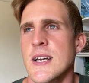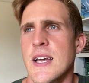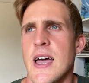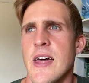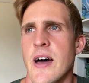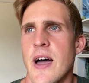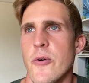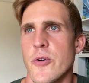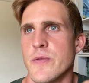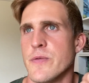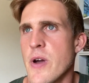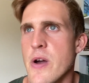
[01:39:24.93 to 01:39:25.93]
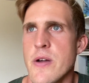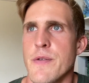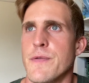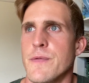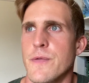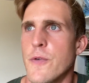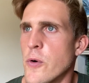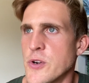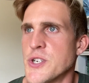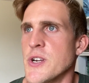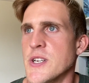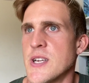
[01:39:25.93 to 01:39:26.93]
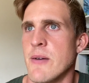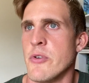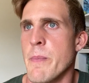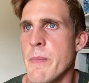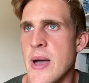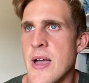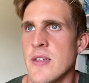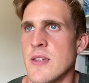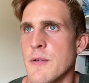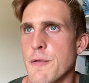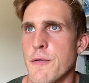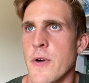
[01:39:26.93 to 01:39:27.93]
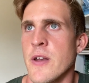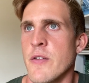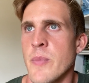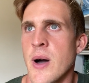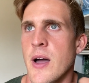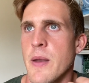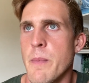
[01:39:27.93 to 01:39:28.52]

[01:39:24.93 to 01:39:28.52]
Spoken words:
And I was very fortunate to have an amazing friend of mine,